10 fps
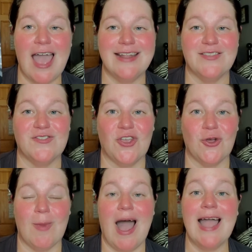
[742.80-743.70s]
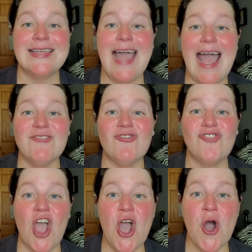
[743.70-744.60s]
and it's Doom. I got
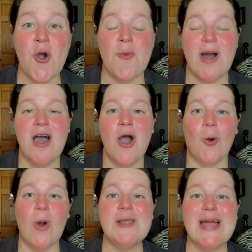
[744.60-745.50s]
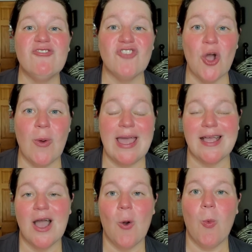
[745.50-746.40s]
Doom! What am I
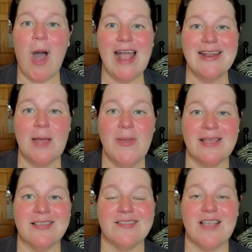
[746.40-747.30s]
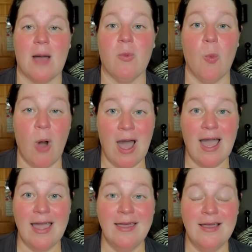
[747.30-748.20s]
doing? Why did I pick this up?
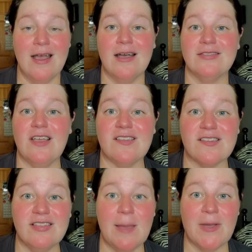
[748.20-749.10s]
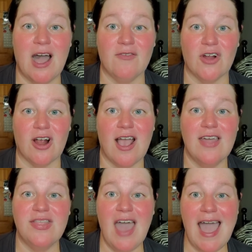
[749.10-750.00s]
Why? The slipcover.
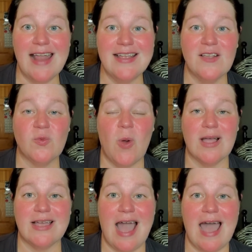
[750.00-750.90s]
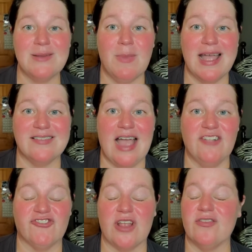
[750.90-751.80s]
That is what got my
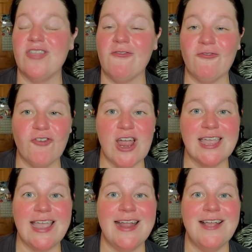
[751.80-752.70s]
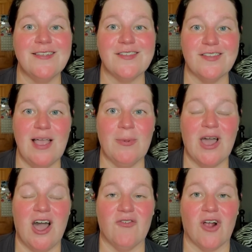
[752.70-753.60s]
attention. The freaking
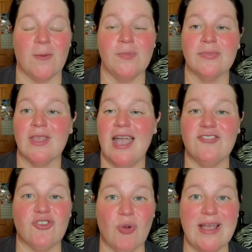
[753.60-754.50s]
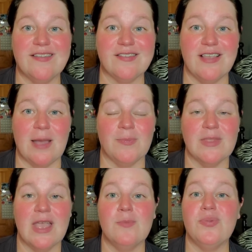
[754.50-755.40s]
slipcover. It's a great slip.
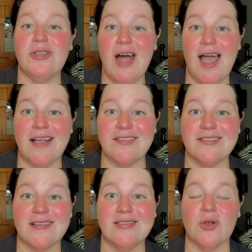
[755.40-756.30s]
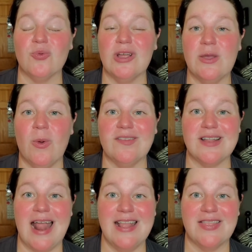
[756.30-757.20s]
Plus, there really
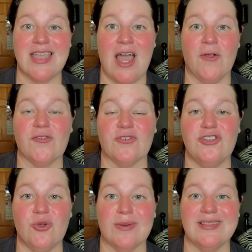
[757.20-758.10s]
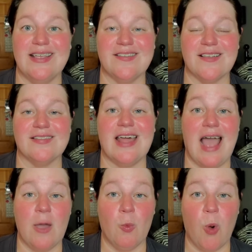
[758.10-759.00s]
wasn't anything else for new releases
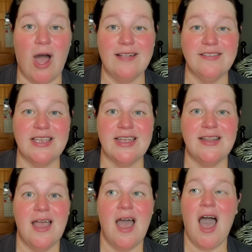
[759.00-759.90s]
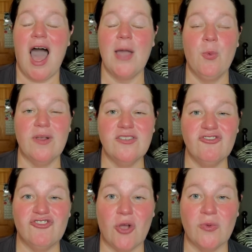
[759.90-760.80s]
that I wanted. I
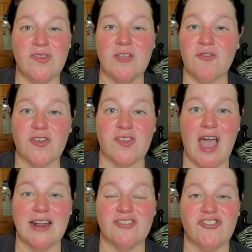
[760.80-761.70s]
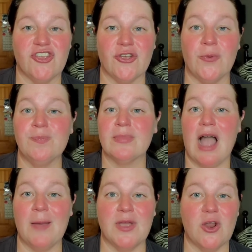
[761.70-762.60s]
wasn't jonesing for Sonic 2.
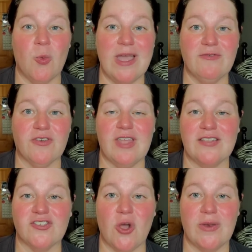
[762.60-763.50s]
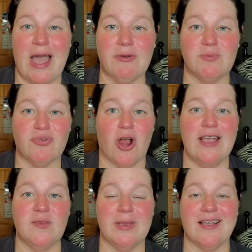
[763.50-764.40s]
I'm going to wait for that to go down in
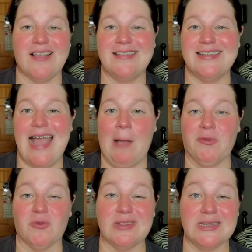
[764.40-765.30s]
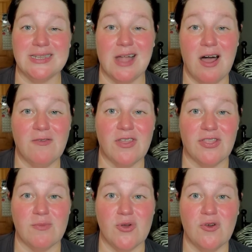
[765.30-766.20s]
price because I didn't absolutely
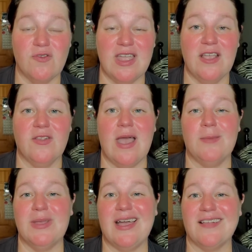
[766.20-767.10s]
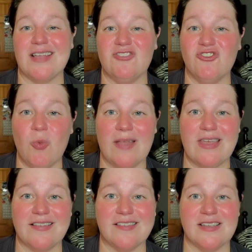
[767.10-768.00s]
love the movies. And because I do
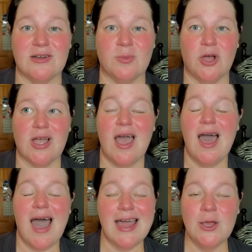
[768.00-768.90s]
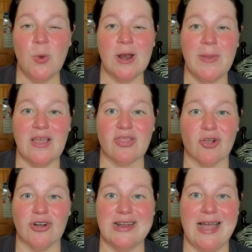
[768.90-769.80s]
want that Steelbook, I didn't want to pay
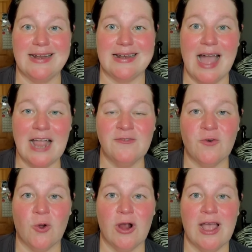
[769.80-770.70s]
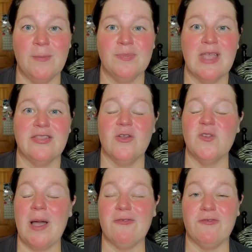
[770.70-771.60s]
$30.99 for it.
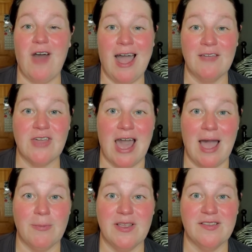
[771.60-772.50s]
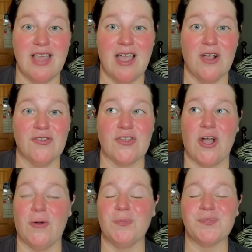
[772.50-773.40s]
There's about 5 copies there,
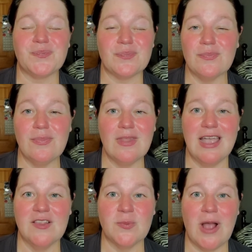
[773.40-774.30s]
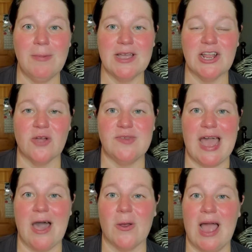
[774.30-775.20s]
so it's probably going to go
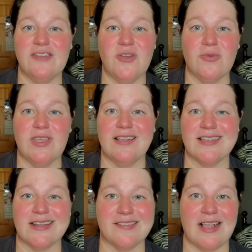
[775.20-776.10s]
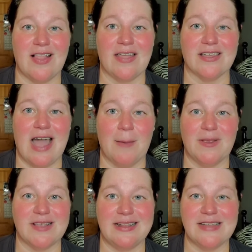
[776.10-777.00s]
down. I don't think it's going to sell out the
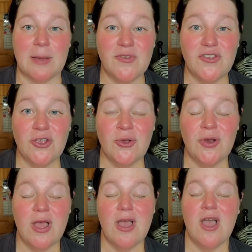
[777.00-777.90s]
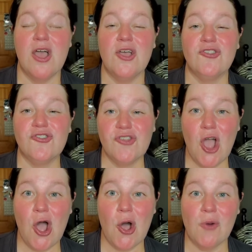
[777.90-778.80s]
copies anytime soon.
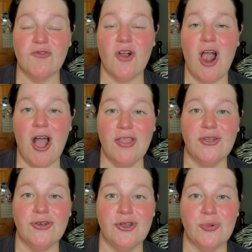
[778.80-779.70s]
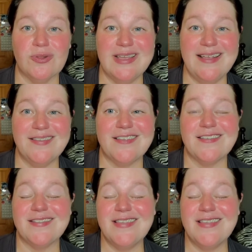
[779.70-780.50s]
So for other new releases,